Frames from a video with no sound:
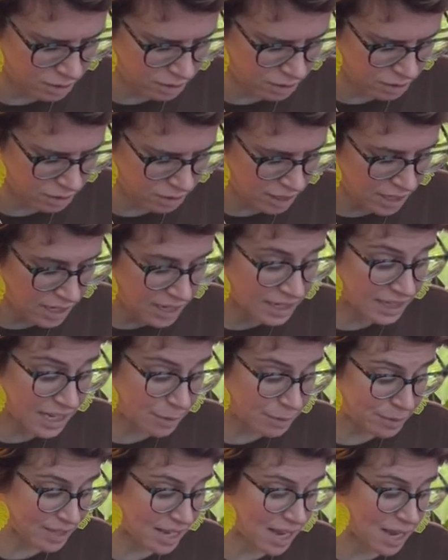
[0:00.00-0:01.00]

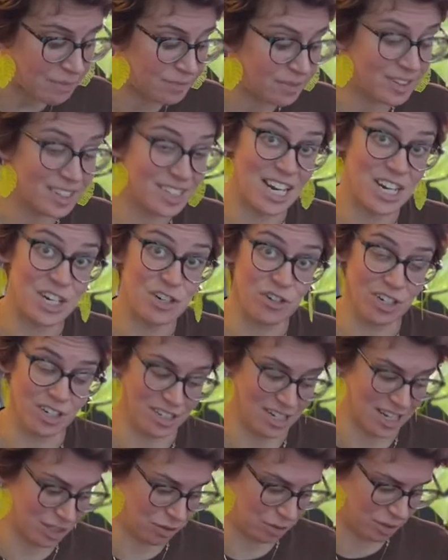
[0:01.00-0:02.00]
philodendron,
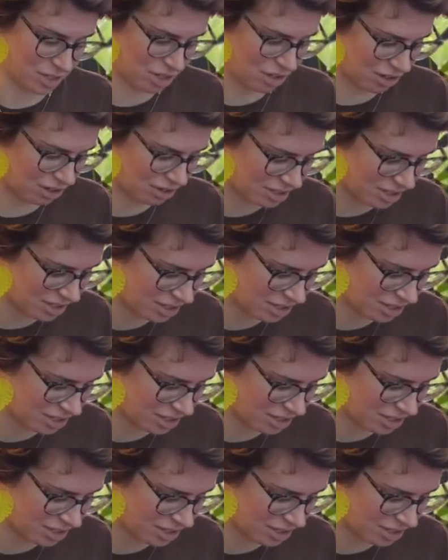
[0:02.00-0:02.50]
that's what it's called.